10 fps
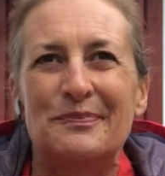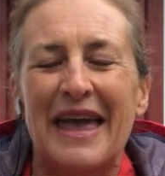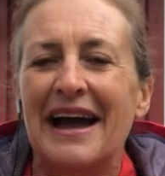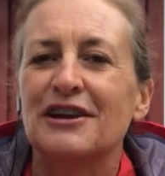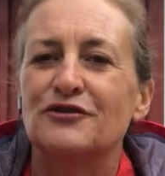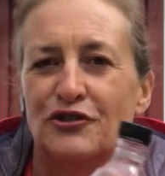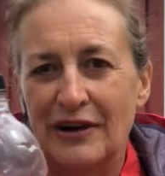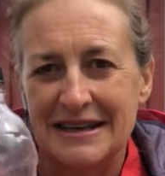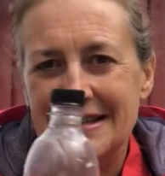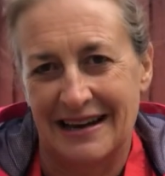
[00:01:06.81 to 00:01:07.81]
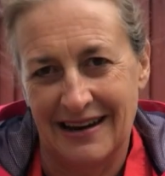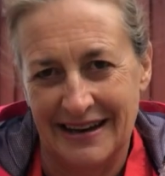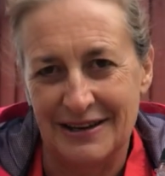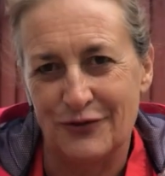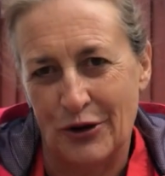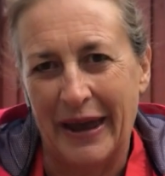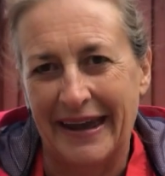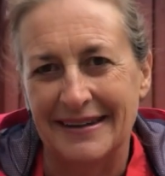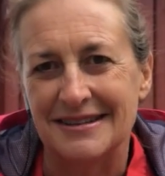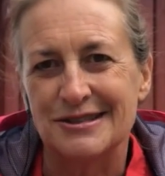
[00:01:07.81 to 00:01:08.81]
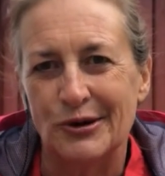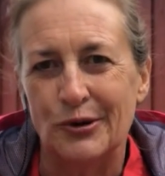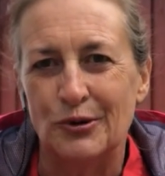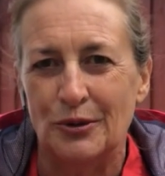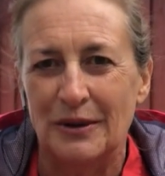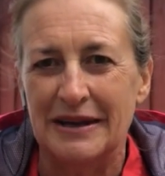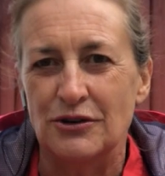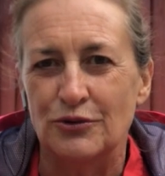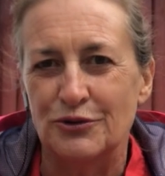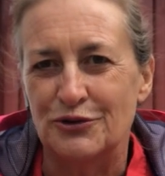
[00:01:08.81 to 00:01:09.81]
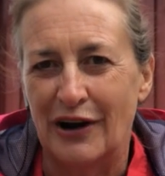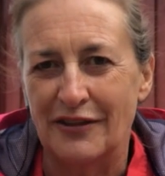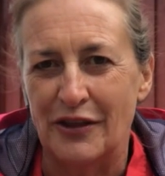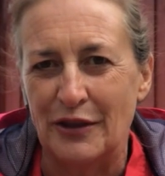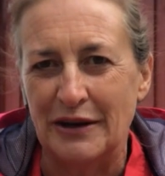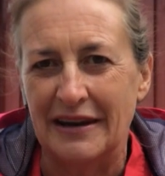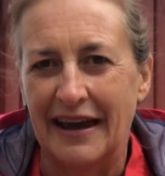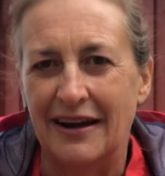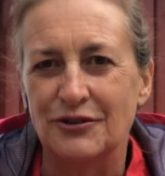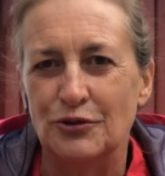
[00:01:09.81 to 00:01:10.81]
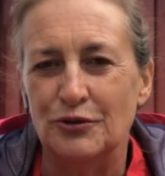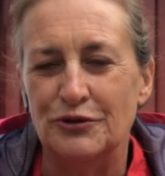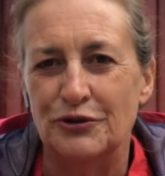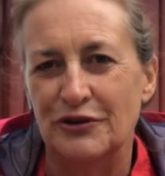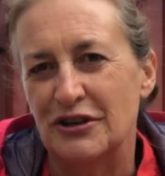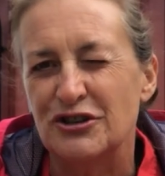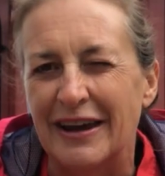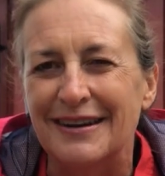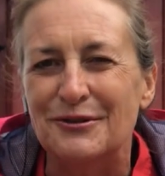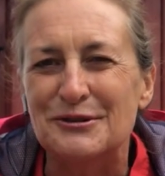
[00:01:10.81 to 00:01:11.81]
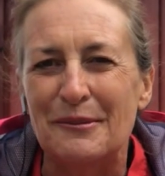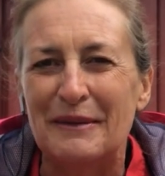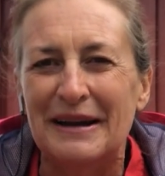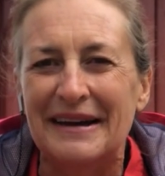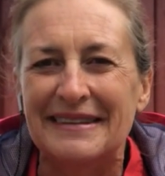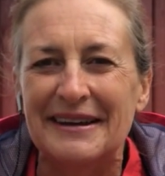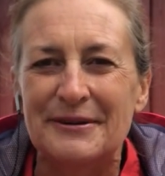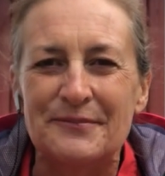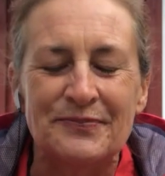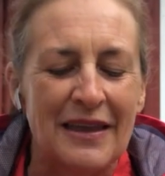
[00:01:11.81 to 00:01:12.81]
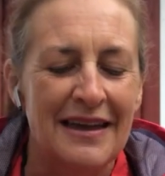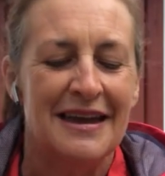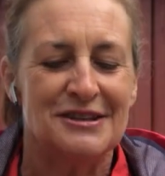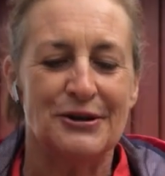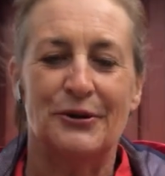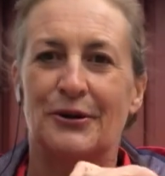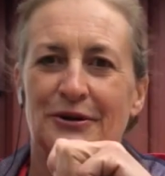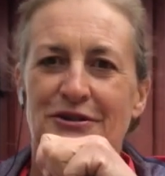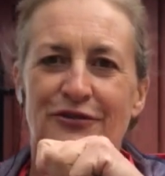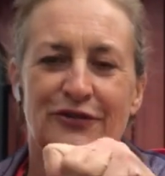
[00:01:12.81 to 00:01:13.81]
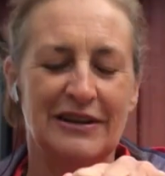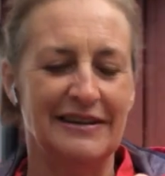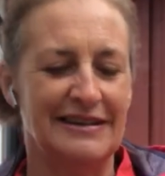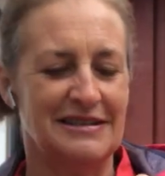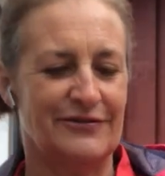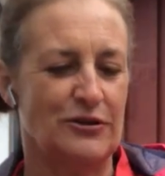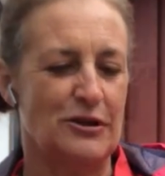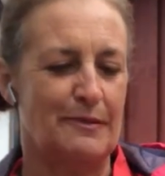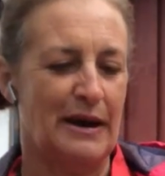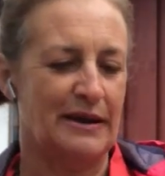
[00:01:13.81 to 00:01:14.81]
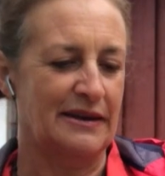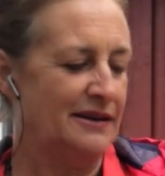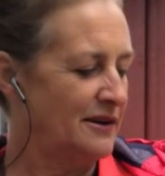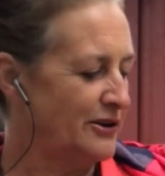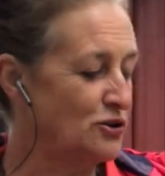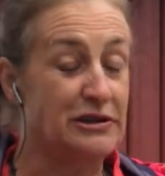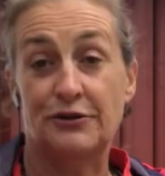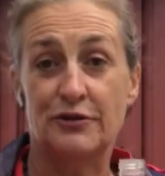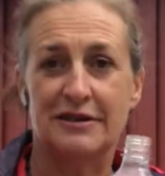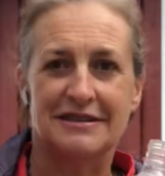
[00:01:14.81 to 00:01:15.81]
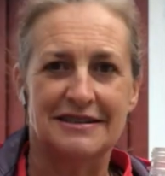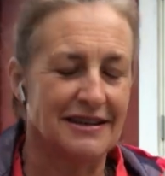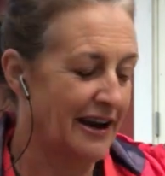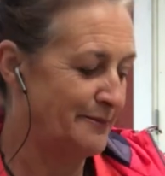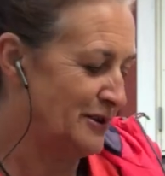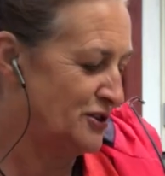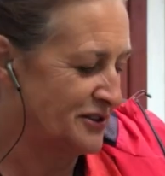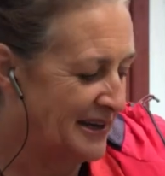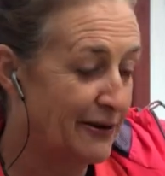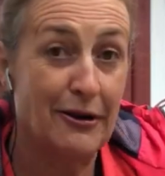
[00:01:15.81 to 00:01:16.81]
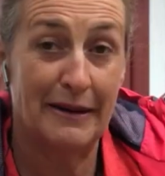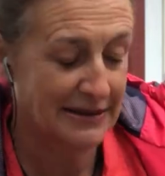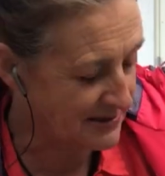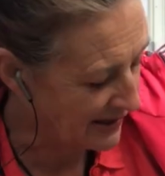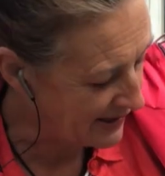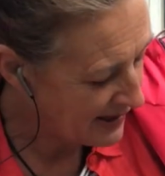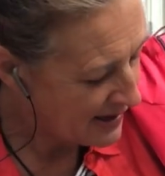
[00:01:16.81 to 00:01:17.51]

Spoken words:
Out of direct sunlight if you can, so indoors rather than outdoors or in a shed or something like that. So to fill this from the bucket, I usually do this inside, but just now I'm outside.